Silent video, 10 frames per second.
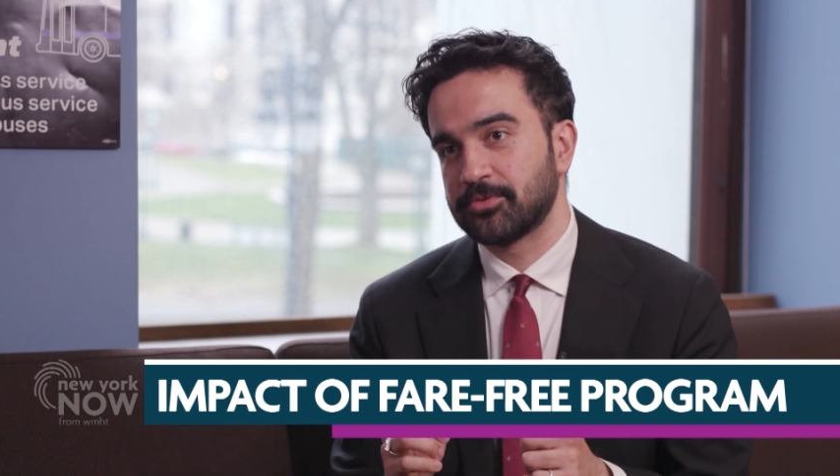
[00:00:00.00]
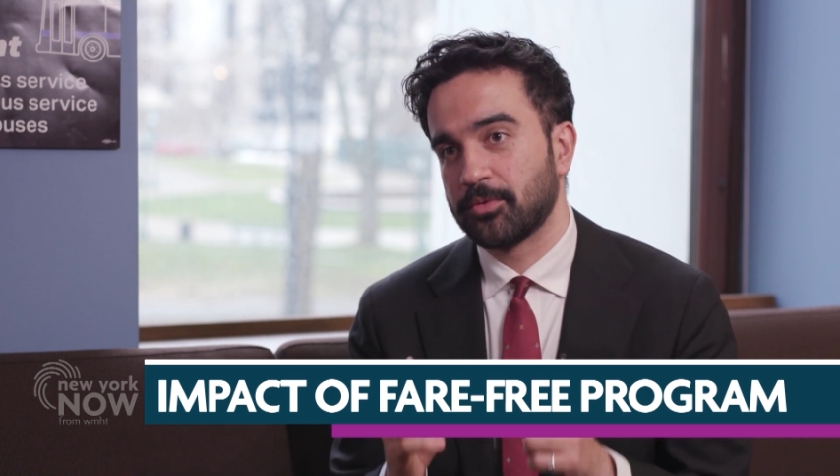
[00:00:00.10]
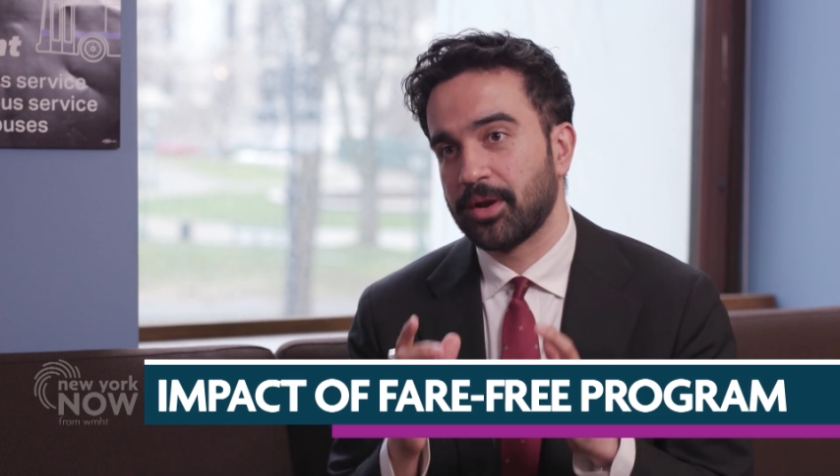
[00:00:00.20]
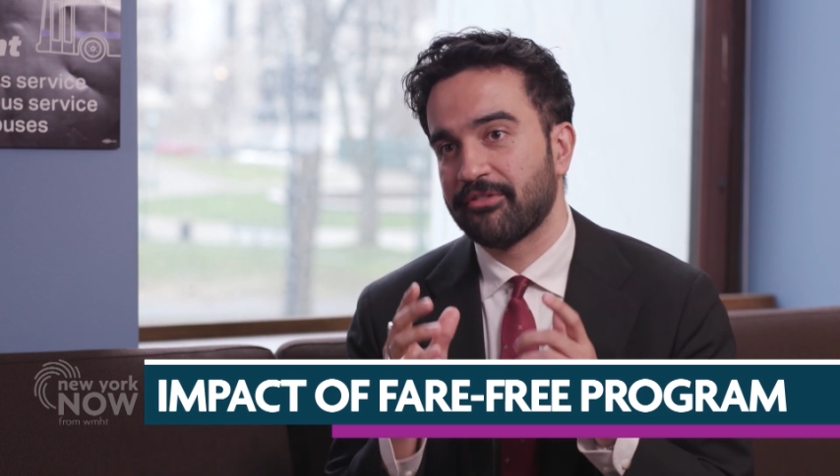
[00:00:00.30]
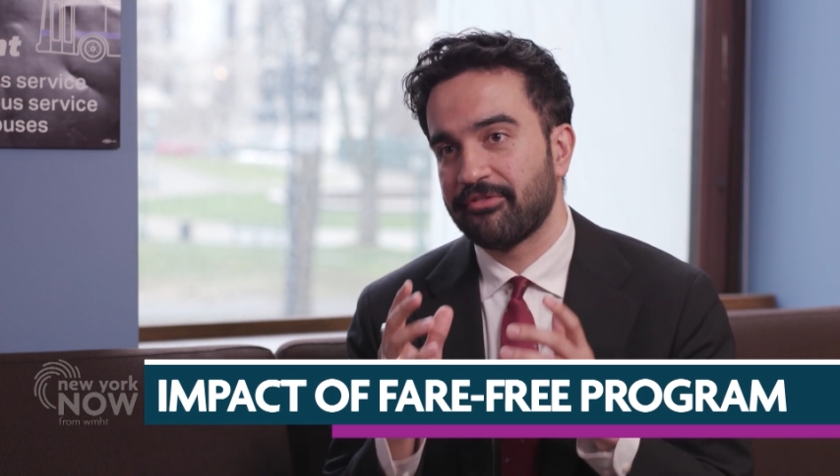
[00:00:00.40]
where
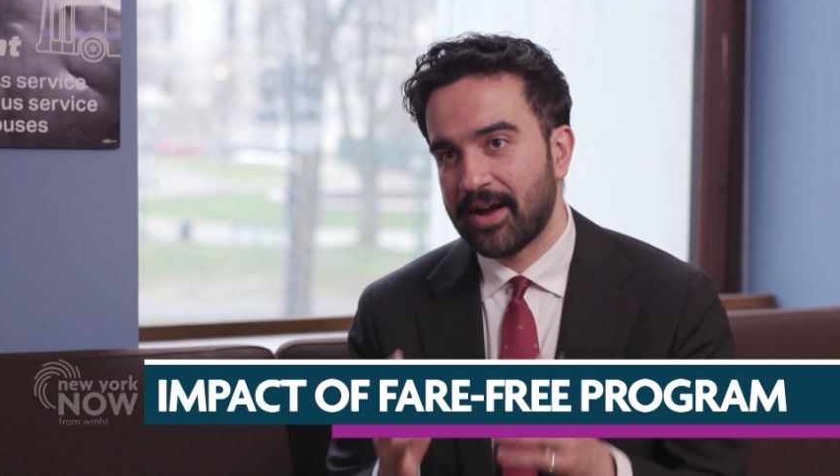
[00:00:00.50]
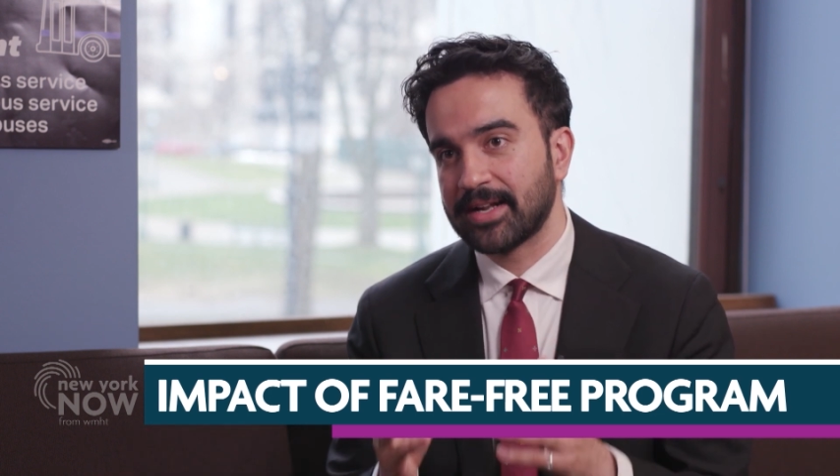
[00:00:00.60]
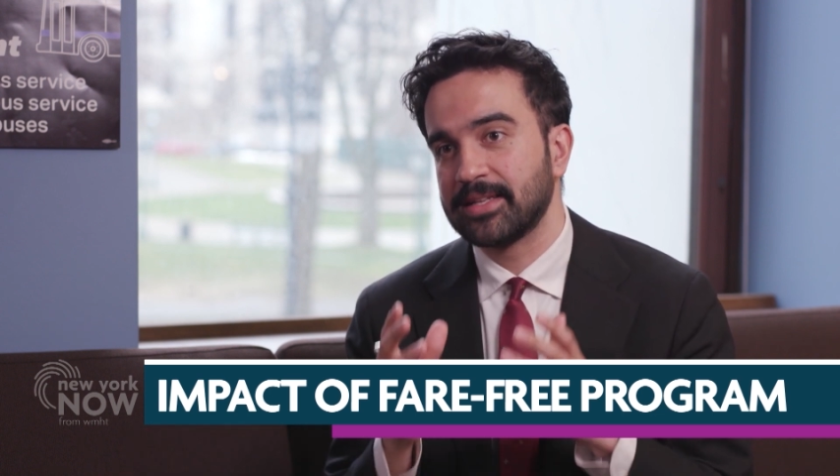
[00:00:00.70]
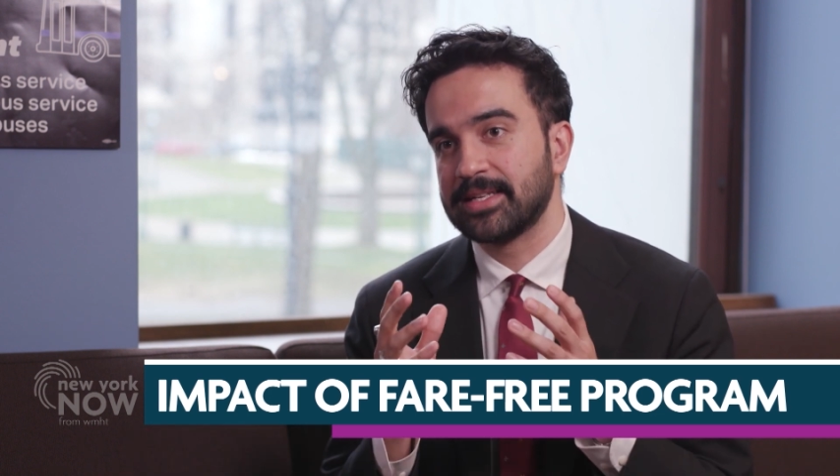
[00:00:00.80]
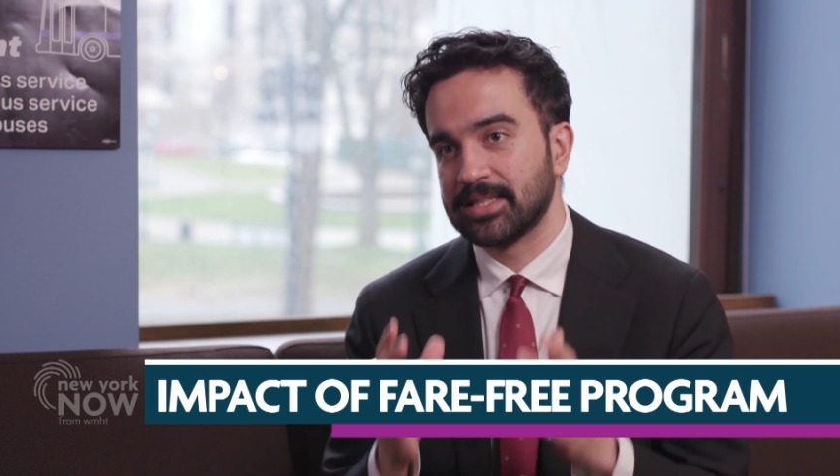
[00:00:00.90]
we are
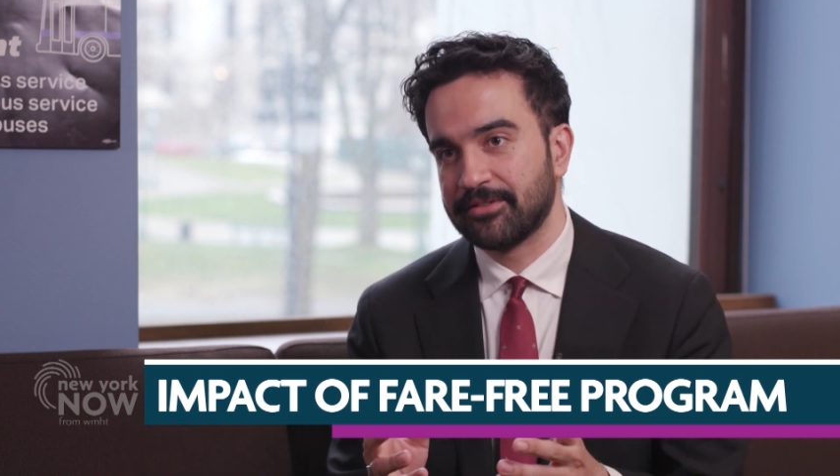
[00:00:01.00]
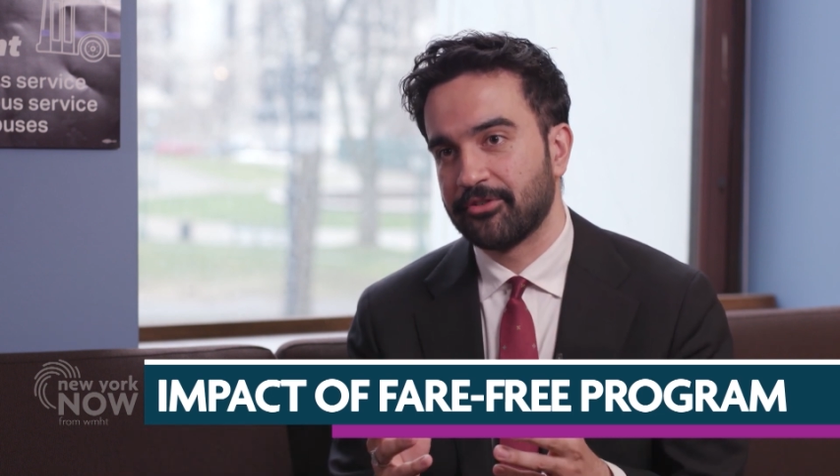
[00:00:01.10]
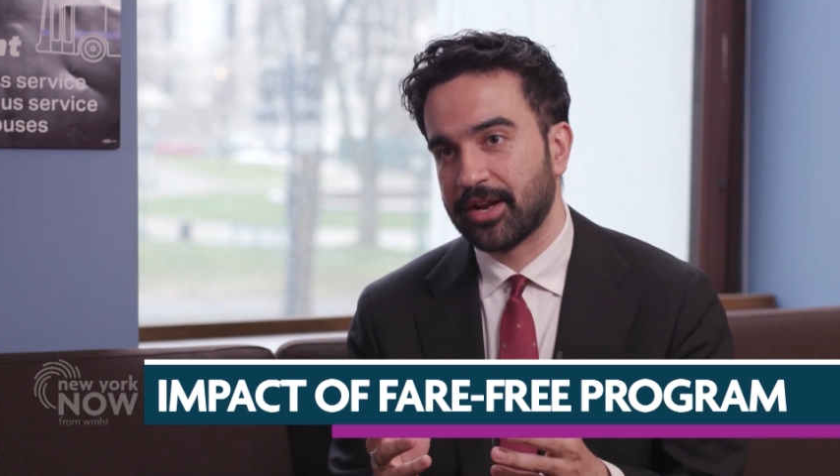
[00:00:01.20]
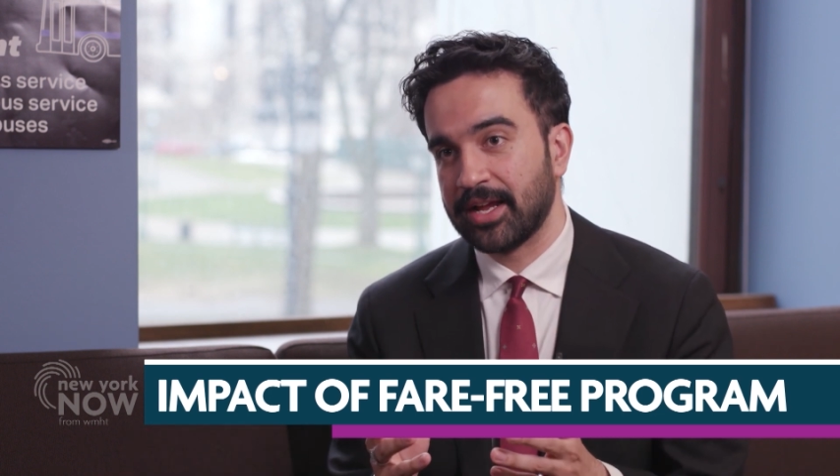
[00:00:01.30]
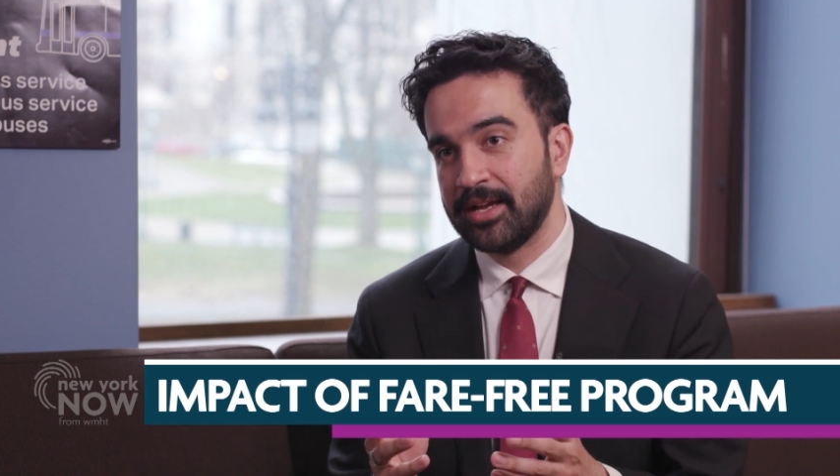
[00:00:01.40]
finally
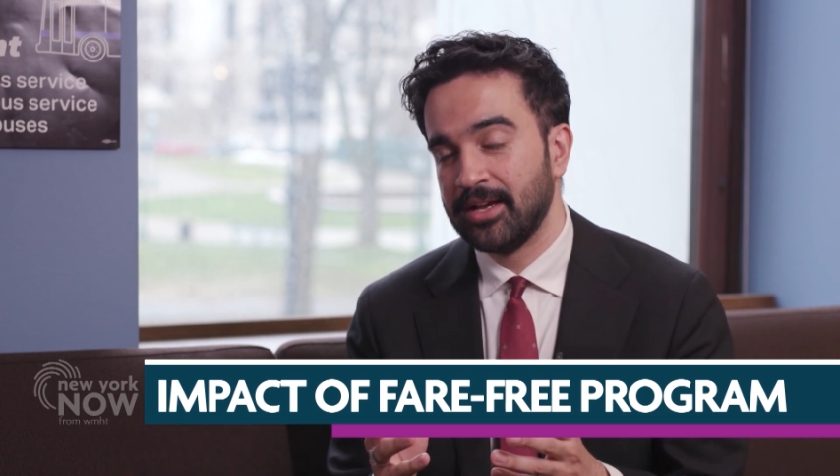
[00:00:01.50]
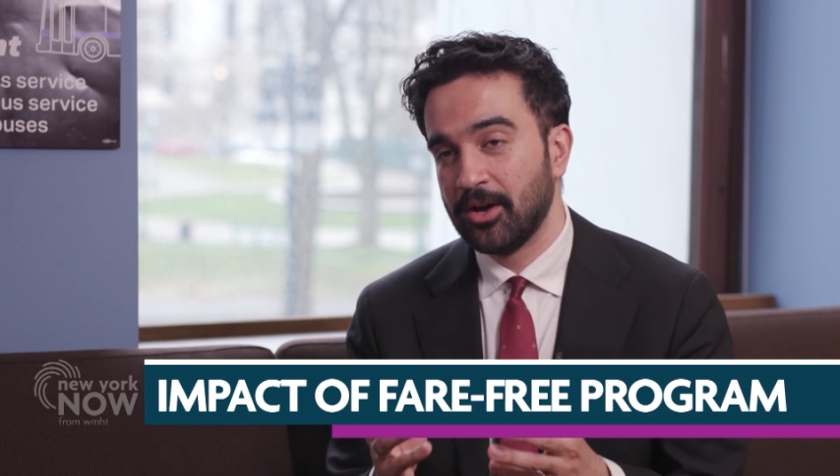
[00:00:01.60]
delivering